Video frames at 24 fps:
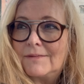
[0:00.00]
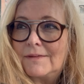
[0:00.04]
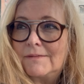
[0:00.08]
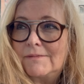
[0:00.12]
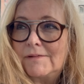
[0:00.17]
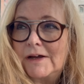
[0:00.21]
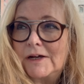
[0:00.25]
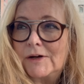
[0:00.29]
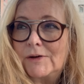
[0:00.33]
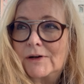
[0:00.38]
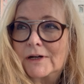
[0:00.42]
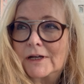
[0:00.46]

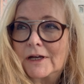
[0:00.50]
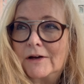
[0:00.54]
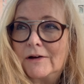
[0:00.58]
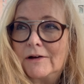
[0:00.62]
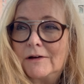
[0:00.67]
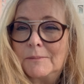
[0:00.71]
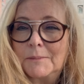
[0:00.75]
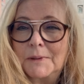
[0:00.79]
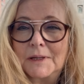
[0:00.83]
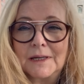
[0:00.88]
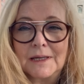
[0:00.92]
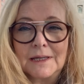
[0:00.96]

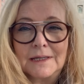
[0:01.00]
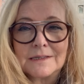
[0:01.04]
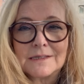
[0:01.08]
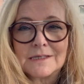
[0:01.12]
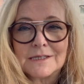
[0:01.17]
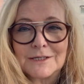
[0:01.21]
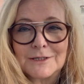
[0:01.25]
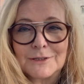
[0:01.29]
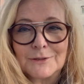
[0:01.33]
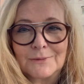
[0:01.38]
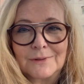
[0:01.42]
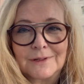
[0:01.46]
Ferragamo
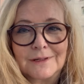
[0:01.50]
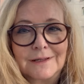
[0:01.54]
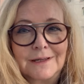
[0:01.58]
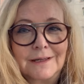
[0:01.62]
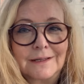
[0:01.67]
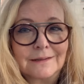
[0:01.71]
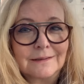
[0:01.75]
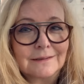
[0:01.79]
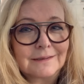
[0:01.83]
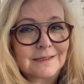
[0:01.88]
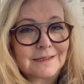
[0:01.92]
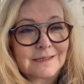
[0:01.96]
history
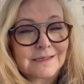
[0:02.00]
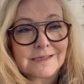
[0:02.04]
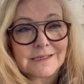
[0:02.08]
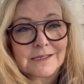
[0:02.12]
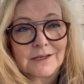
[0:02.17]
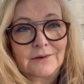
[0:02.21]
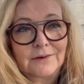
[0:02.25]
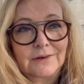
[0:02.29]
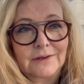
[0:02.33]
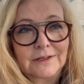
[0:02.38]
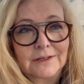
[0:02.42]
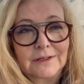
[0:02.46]
and
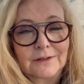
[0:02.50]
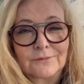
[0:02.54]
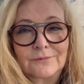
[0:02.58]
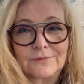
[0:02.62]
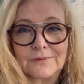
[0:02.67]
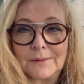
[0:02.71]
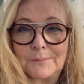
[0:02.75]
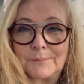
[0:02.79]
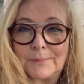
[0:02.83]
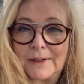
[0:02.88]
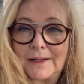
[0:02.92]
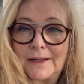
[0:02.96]
design of
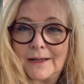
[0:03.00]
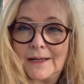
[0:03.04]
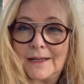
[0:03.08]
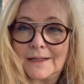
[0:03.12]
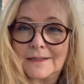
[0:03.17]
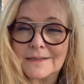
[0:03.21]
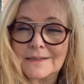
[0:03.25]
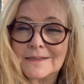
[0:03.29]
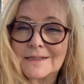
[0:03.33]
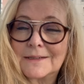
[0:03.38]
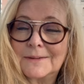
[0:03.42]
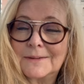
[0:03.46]
the brand.